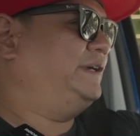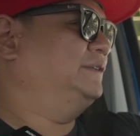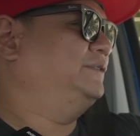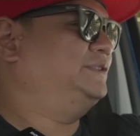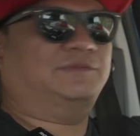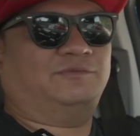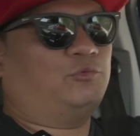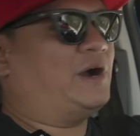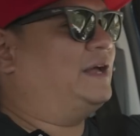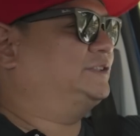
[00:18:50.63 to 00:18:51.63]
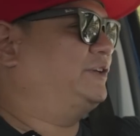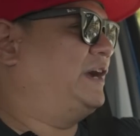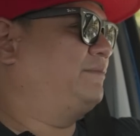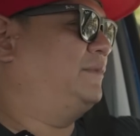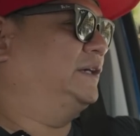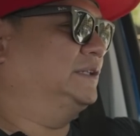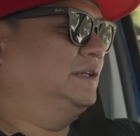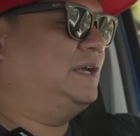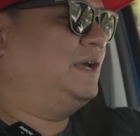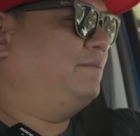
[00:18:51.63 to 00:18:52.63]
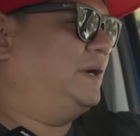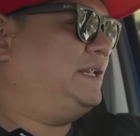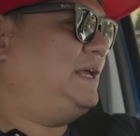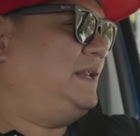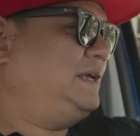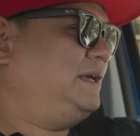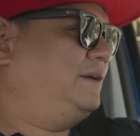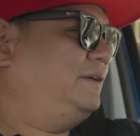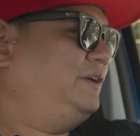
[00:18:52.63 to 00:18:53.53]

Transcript: elusive Wildtrak model. But in here